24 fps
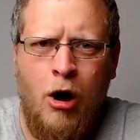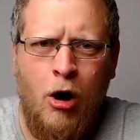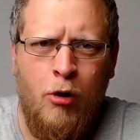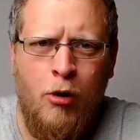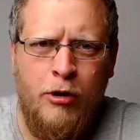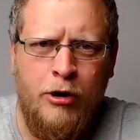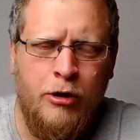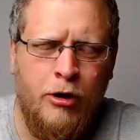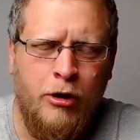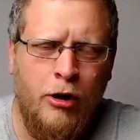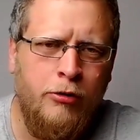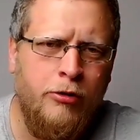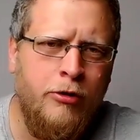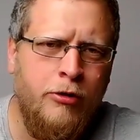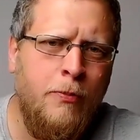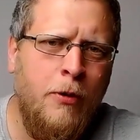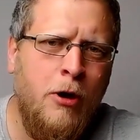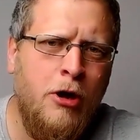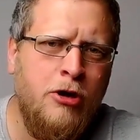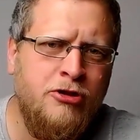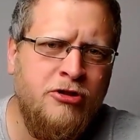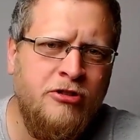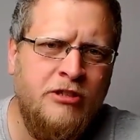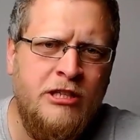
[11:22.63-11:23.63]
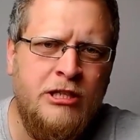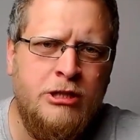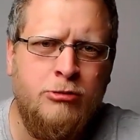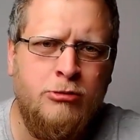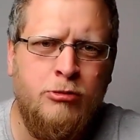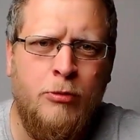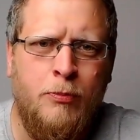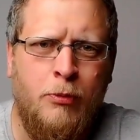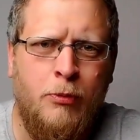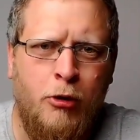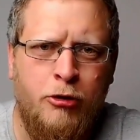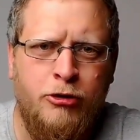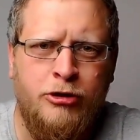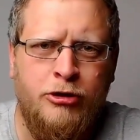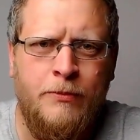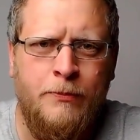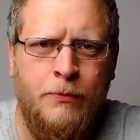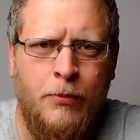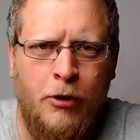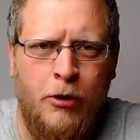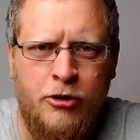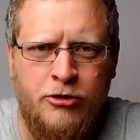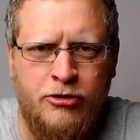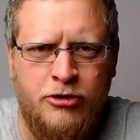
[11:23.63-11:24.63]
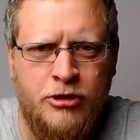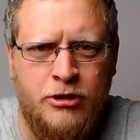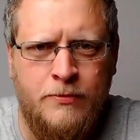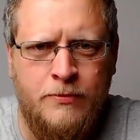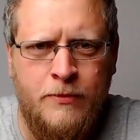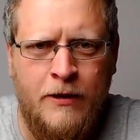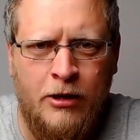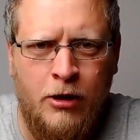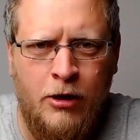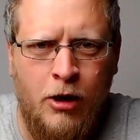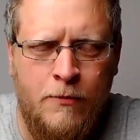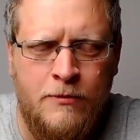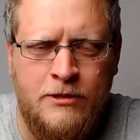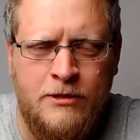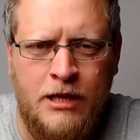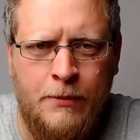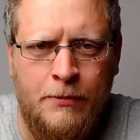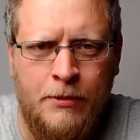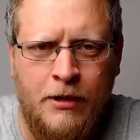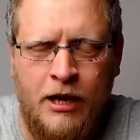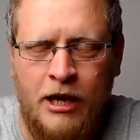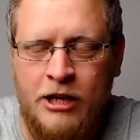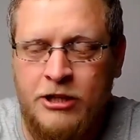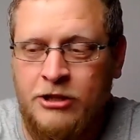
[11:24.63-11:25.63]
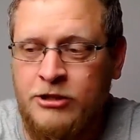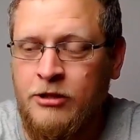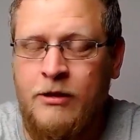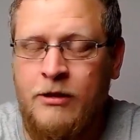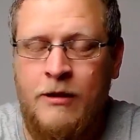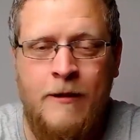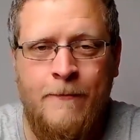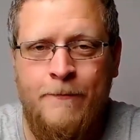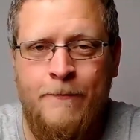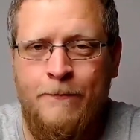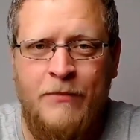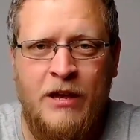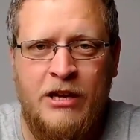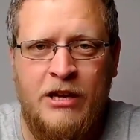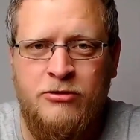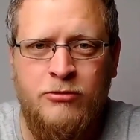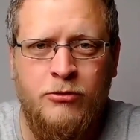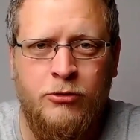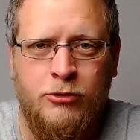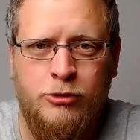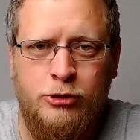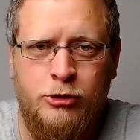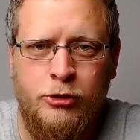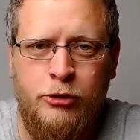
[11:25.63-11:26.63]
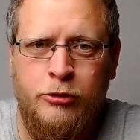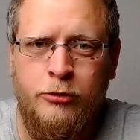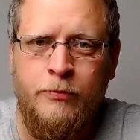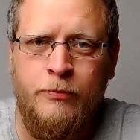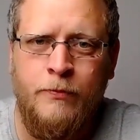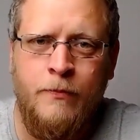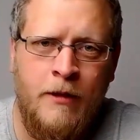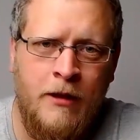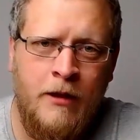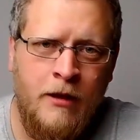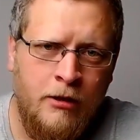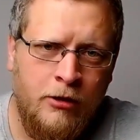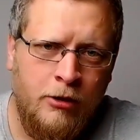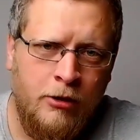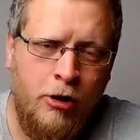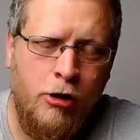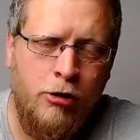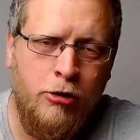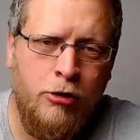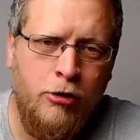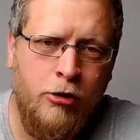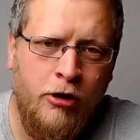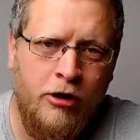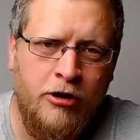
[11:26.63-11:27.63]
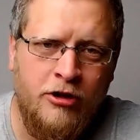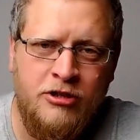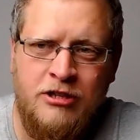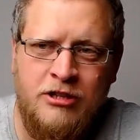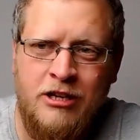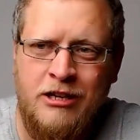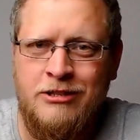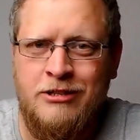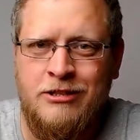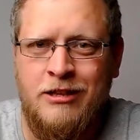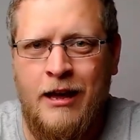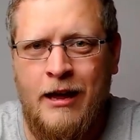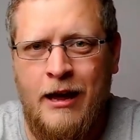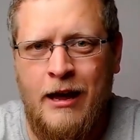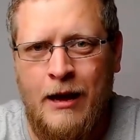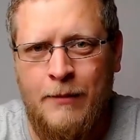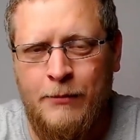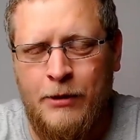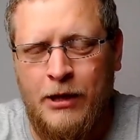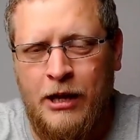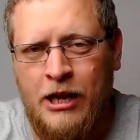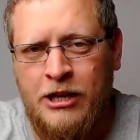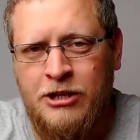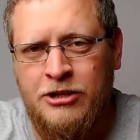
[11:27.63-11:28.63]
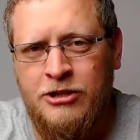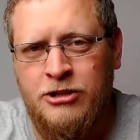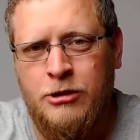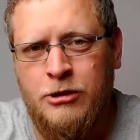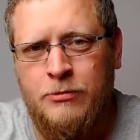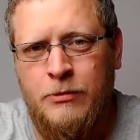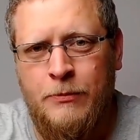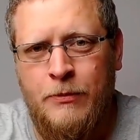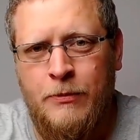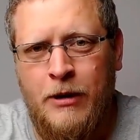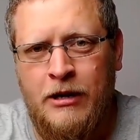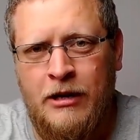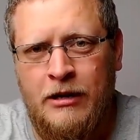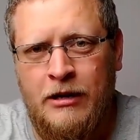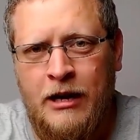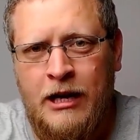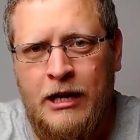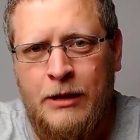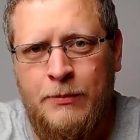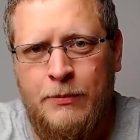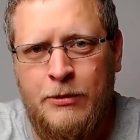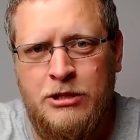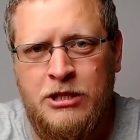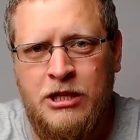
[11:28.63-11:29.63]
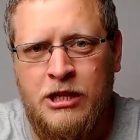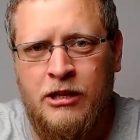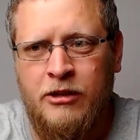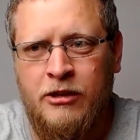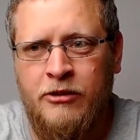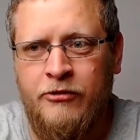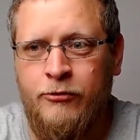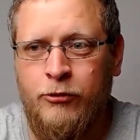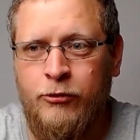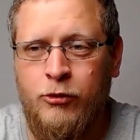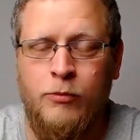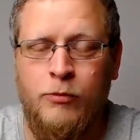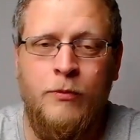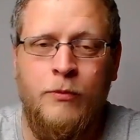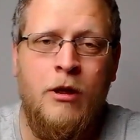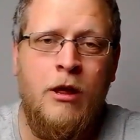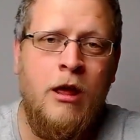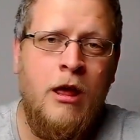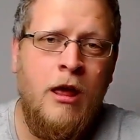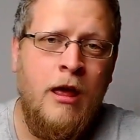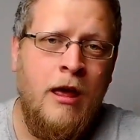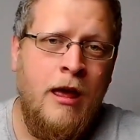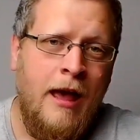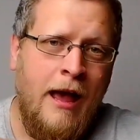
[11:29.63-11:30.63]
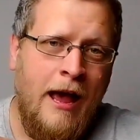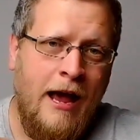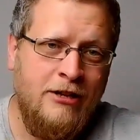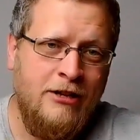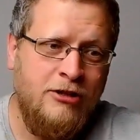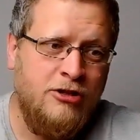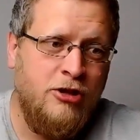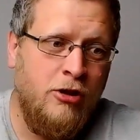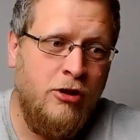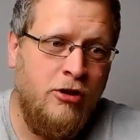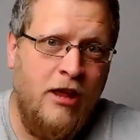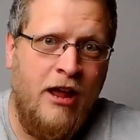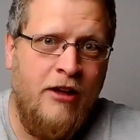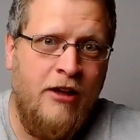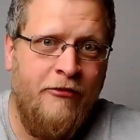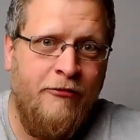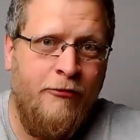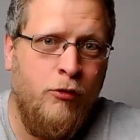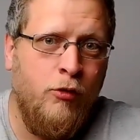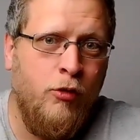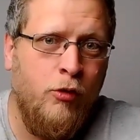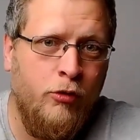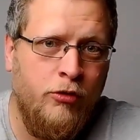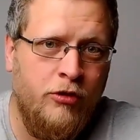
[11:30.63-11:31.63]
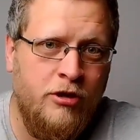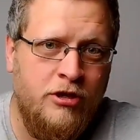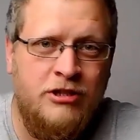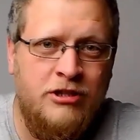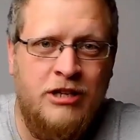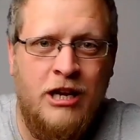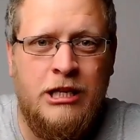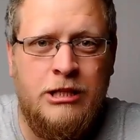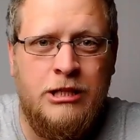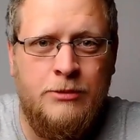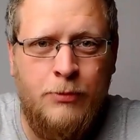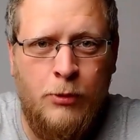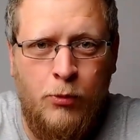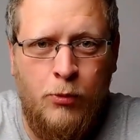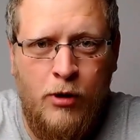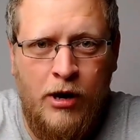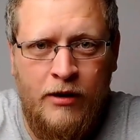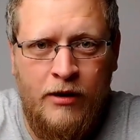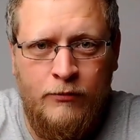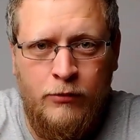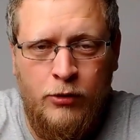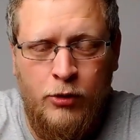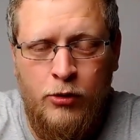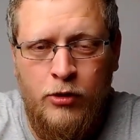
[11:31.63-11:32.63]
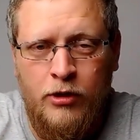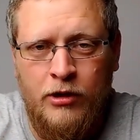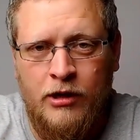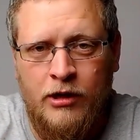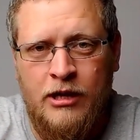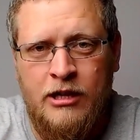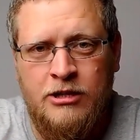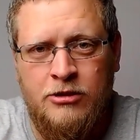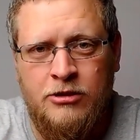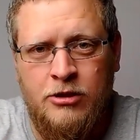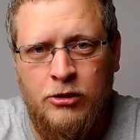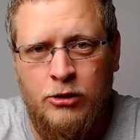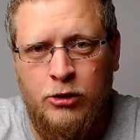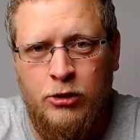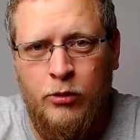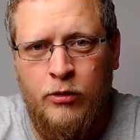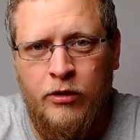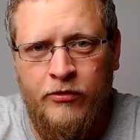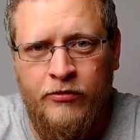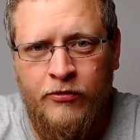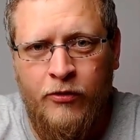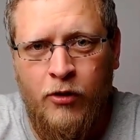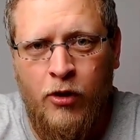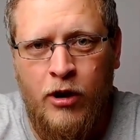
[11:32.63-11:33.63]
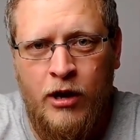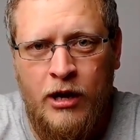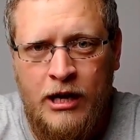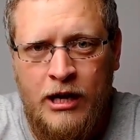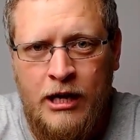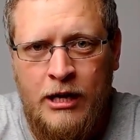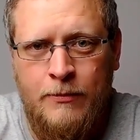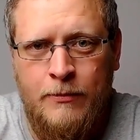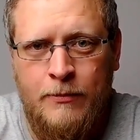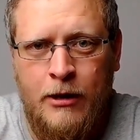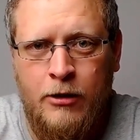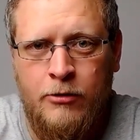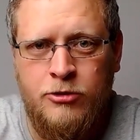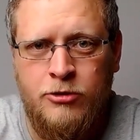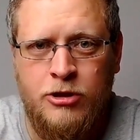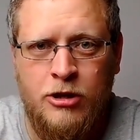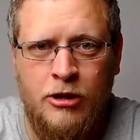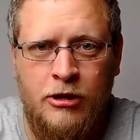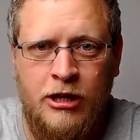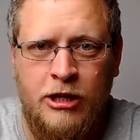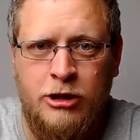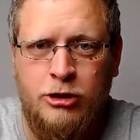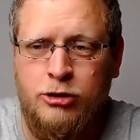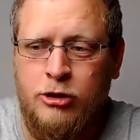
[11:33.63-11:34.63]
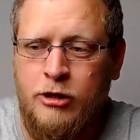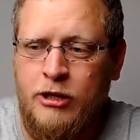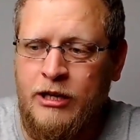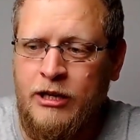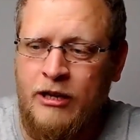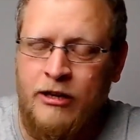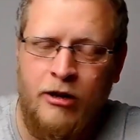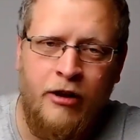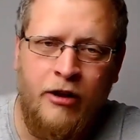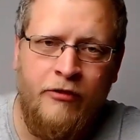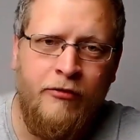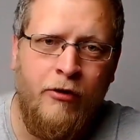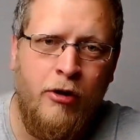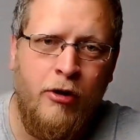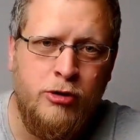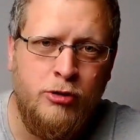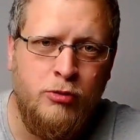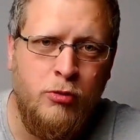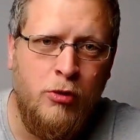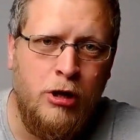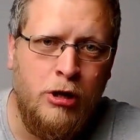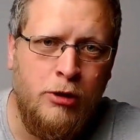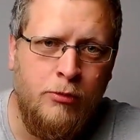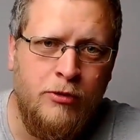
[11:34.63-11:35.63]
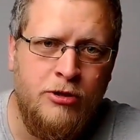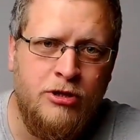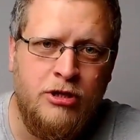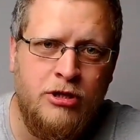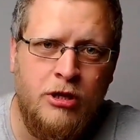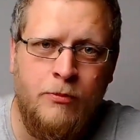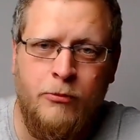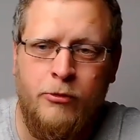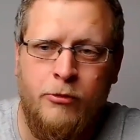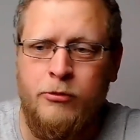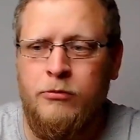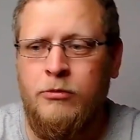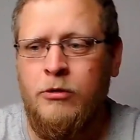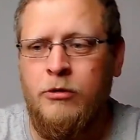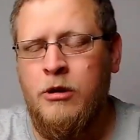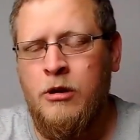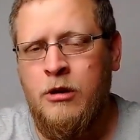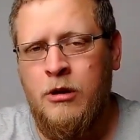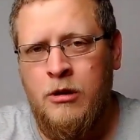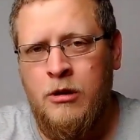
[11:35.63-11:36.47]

oh, the person needs to approach in person to make a homeless application. That's not true. Code of guidance says that applications can be made in any particular form, and so therefore the sensible way of doing it is to do it via email. So literally, if I was working with someone,